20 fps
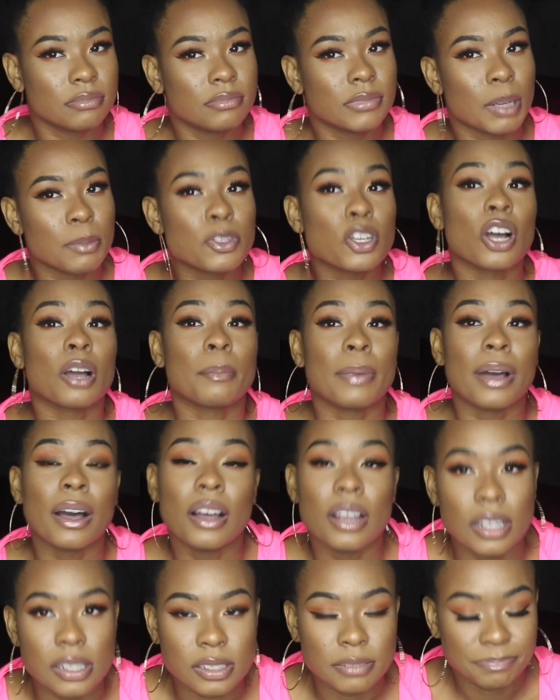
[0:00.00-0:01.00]
I'm talking about
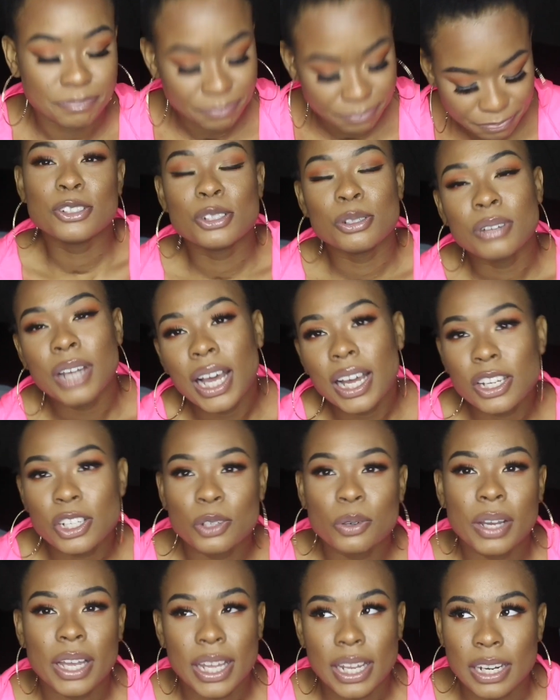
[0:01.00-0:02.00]
us. Do not
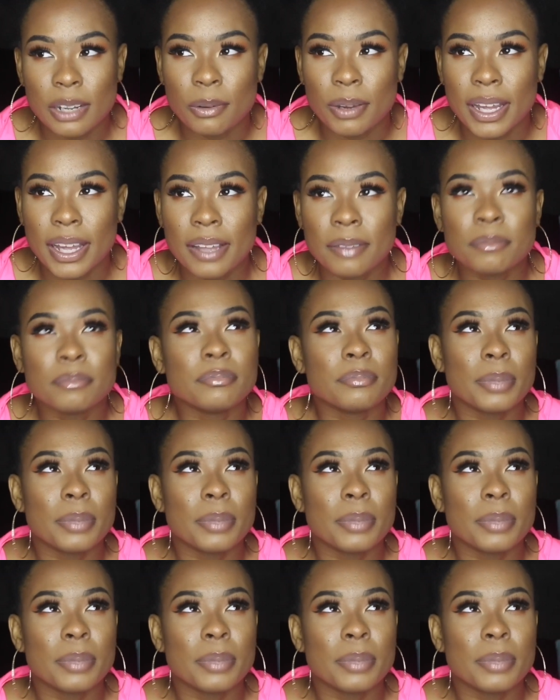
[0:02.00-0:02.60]
do it anyway,